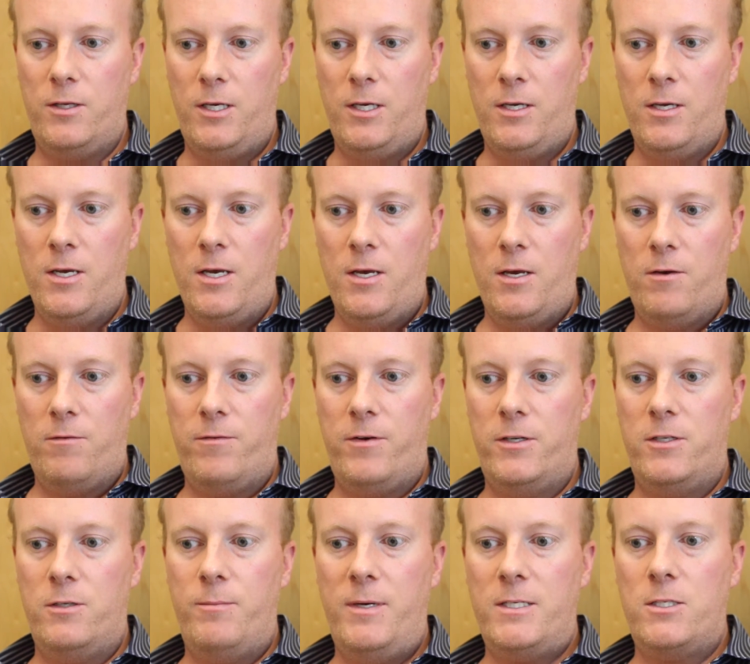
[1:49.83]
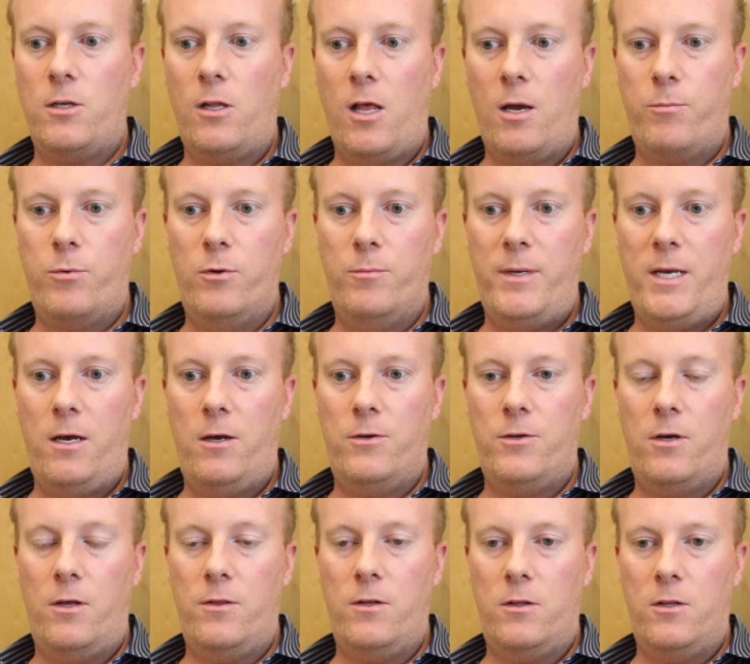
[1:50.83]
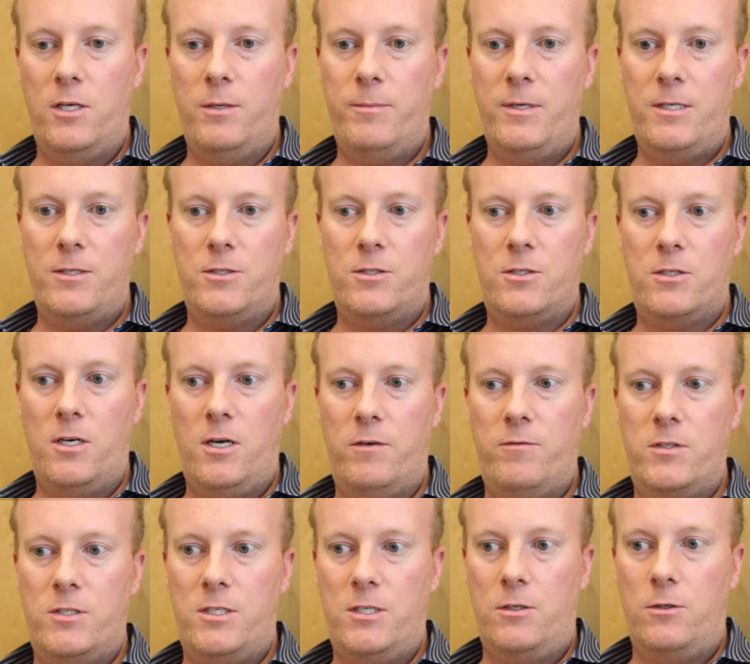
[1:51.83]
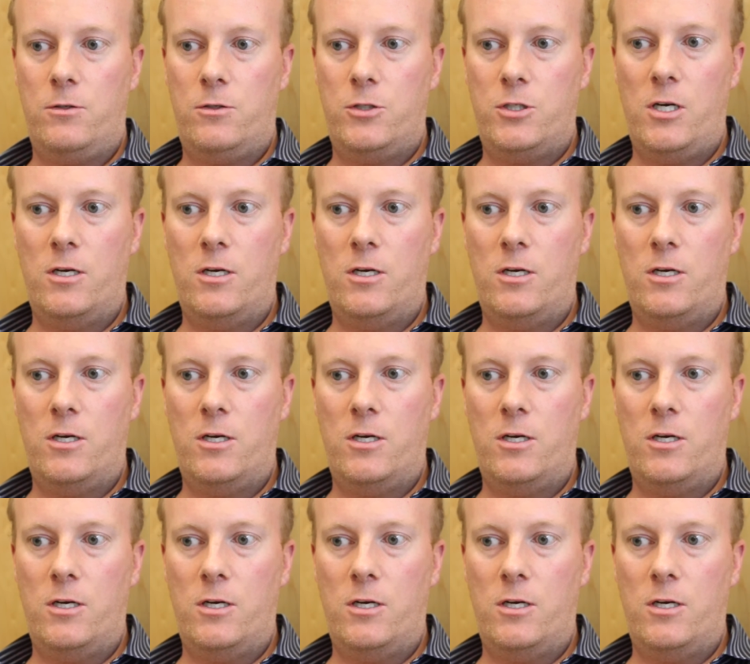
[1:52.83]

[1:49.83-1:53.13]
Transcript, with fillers: the fundamental upper bound on the limits of a single